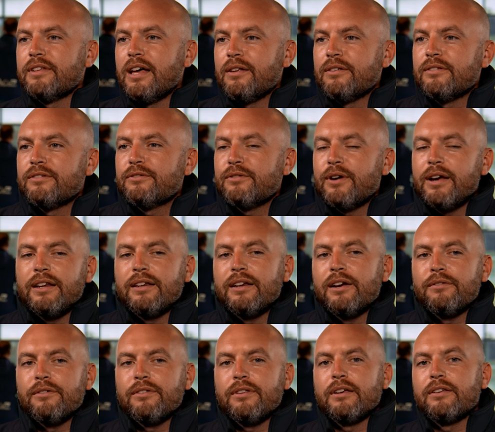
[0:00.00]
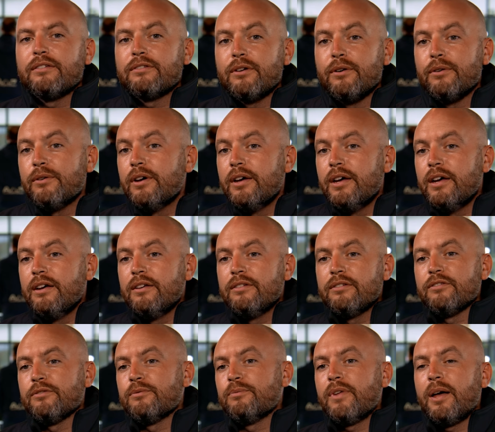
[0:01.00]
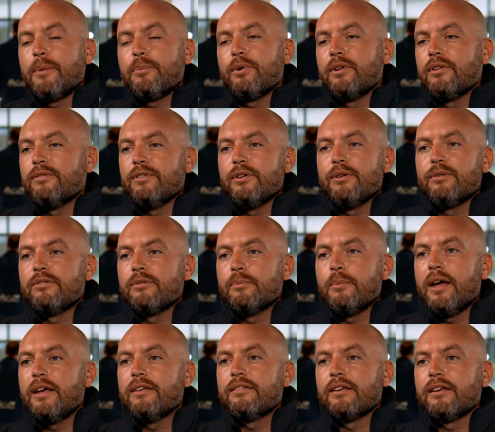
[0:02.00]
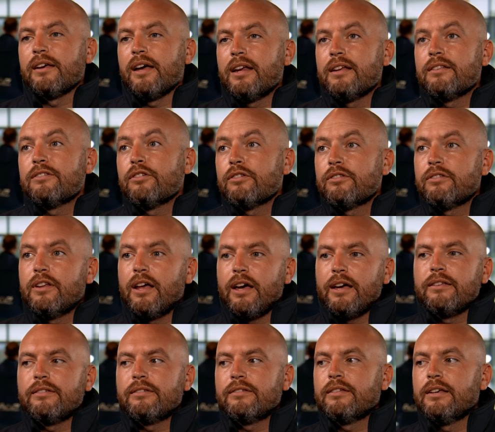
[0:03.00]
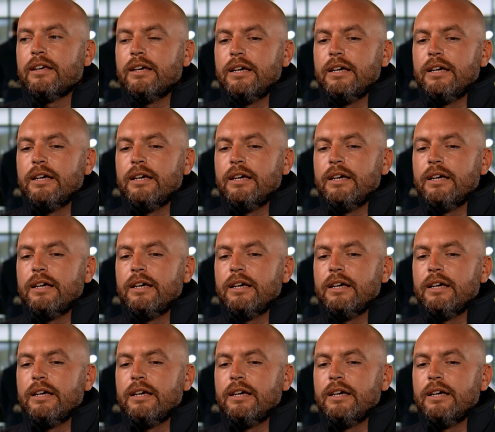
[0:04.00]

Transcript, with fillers: down the straight and everything. So, so from that point of view, it's amazing, and it's just nice